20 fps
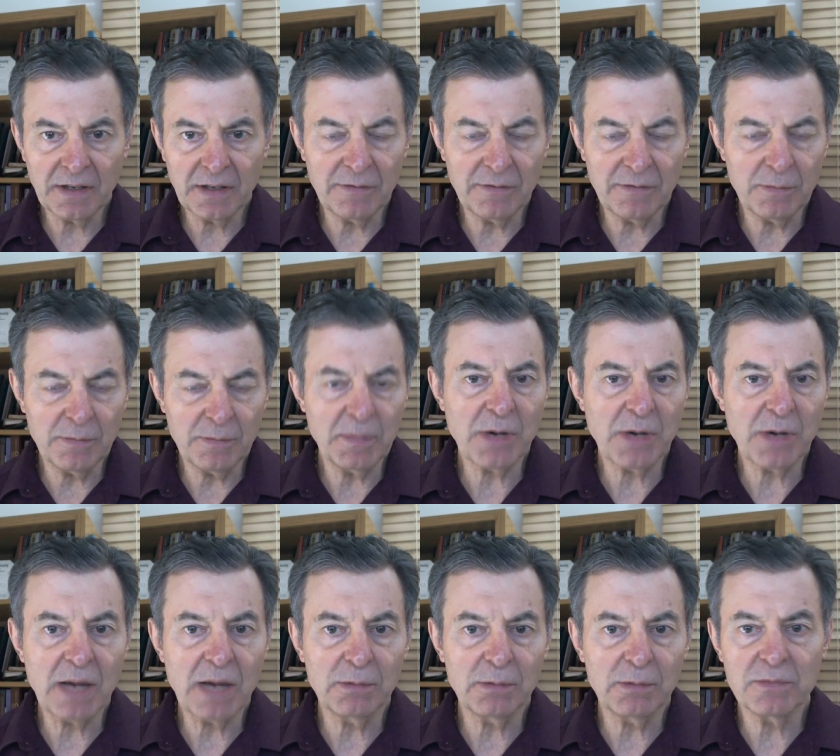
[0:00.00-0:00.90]
giving me
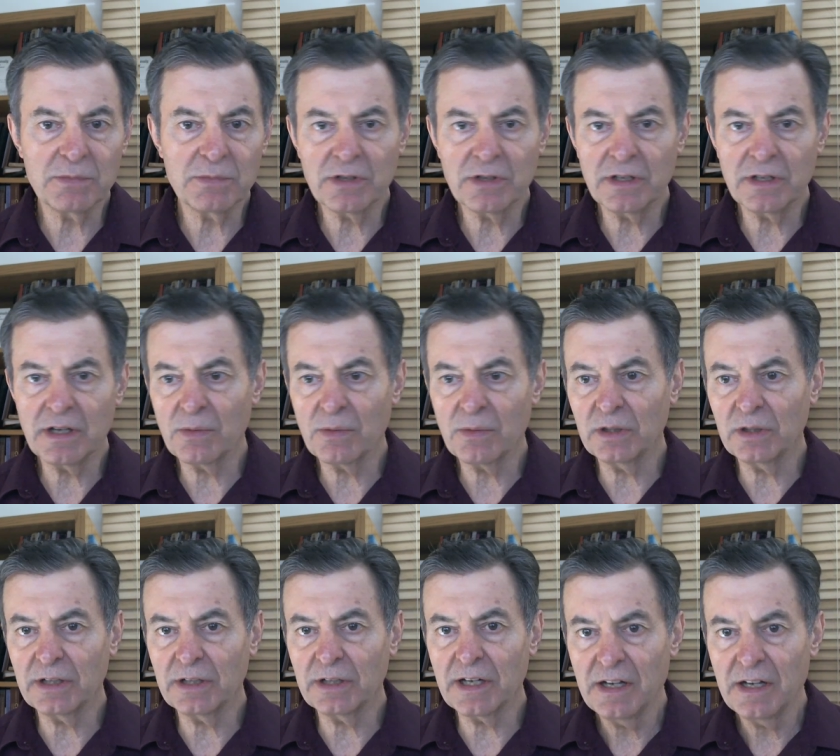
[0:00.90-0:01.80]
problems and are
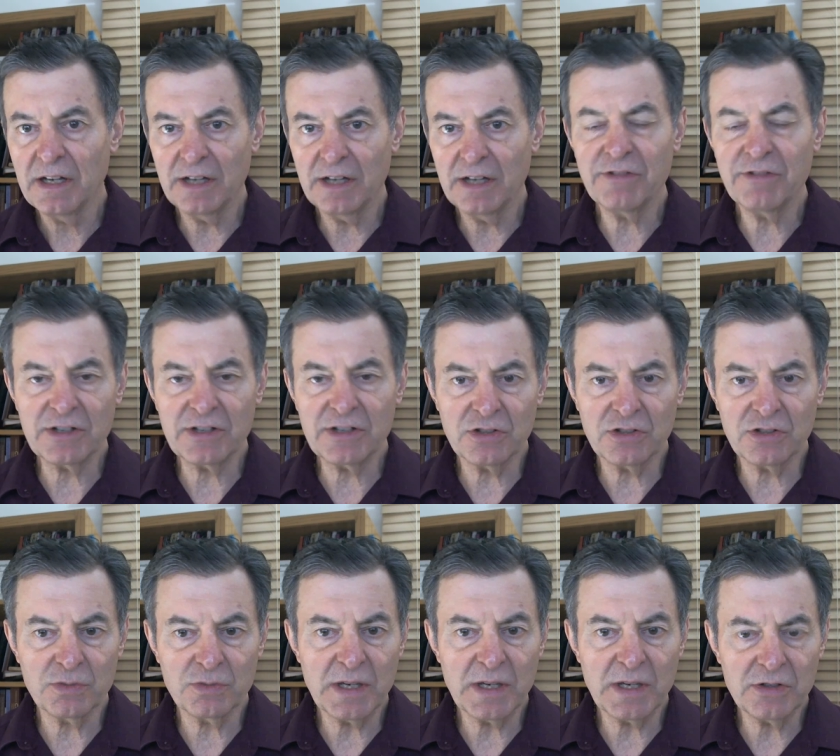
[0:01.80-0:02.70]
really
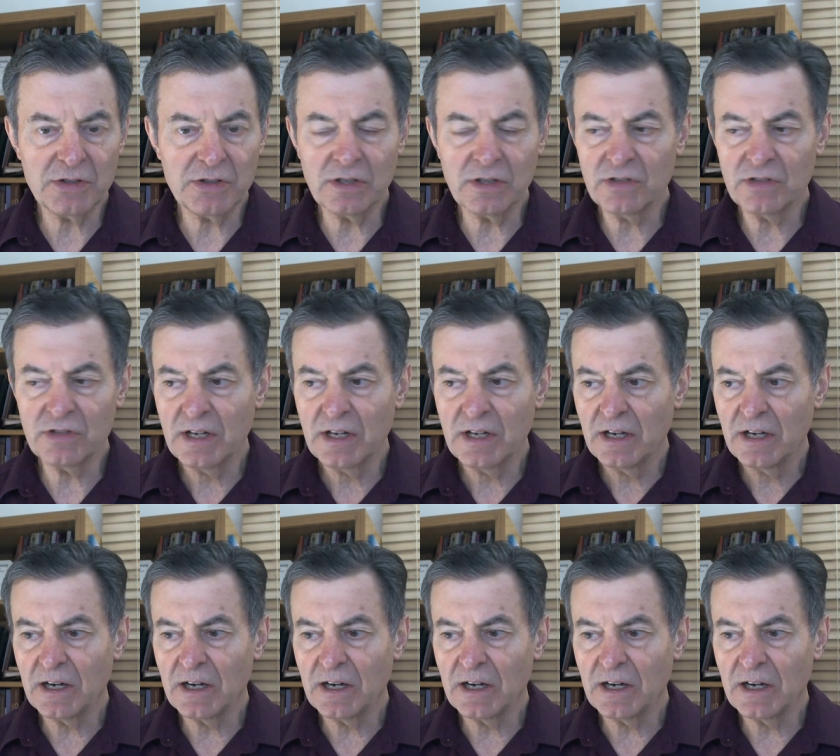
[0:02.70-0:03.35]
infectious species,